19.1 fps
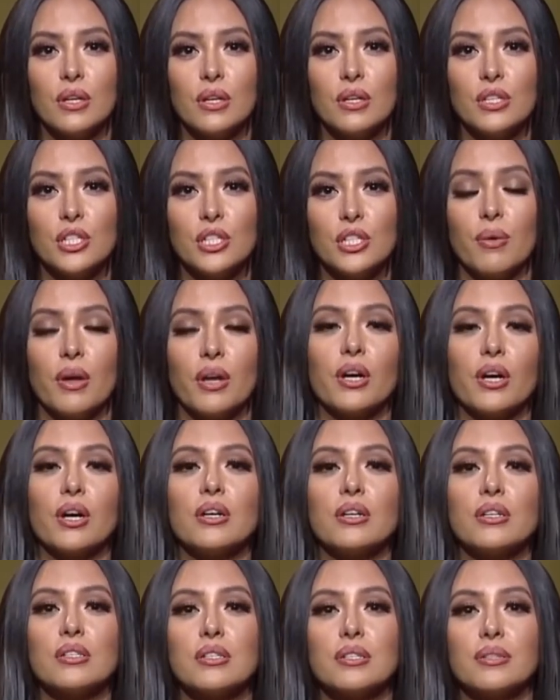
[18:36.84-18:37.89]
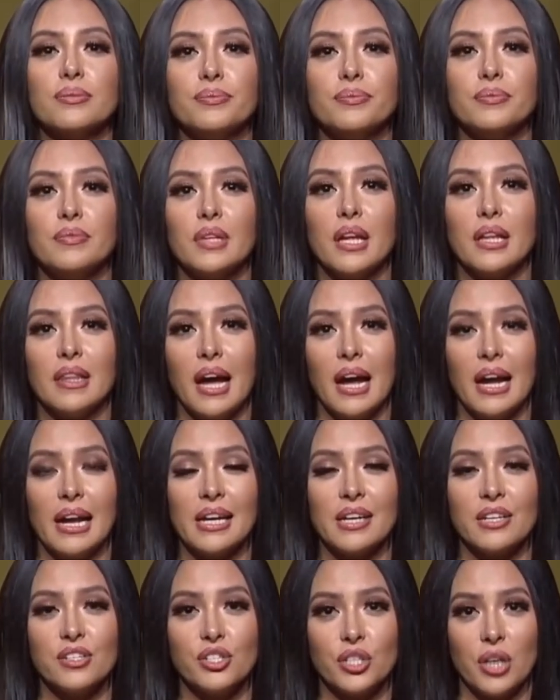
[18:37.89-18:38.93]
To our girls, Natalia
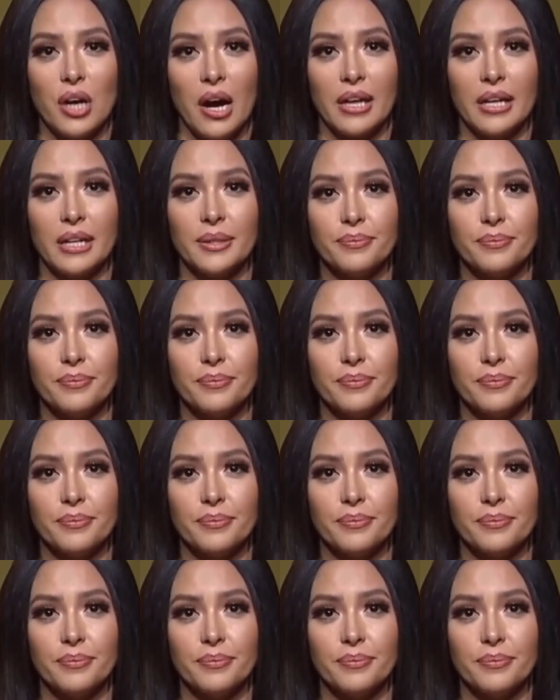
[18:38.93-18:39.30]
and Gianna,